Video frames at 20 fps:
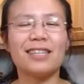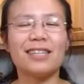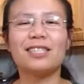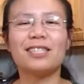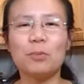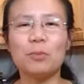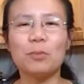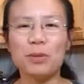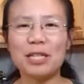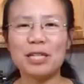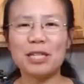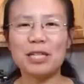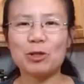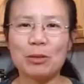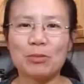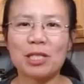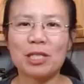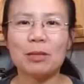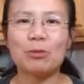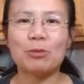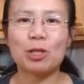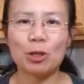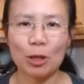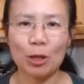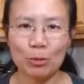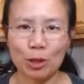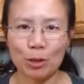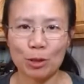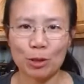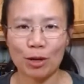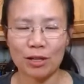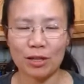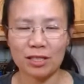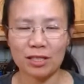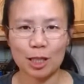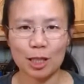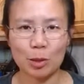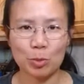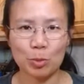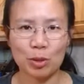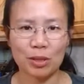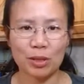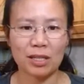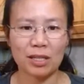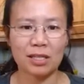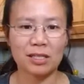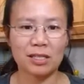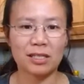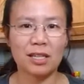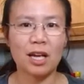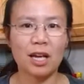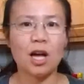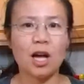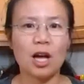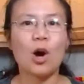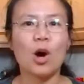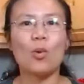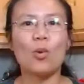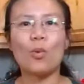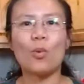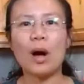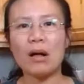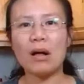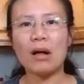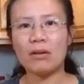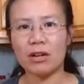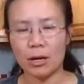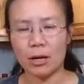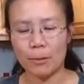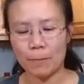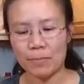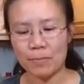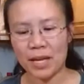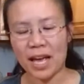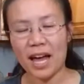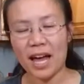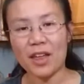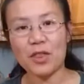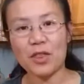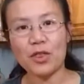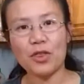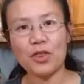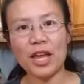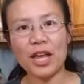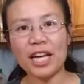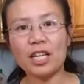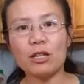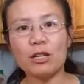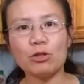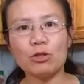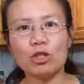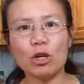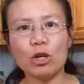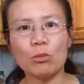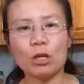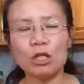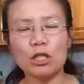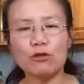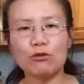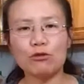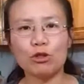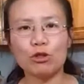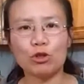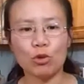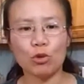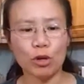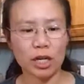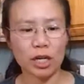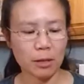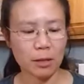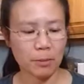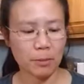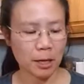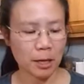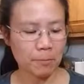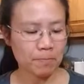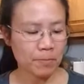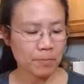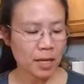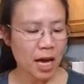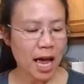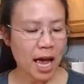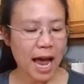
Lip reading: The Sipping Stream subscription box experience, welcome. And thank you so much for joining me.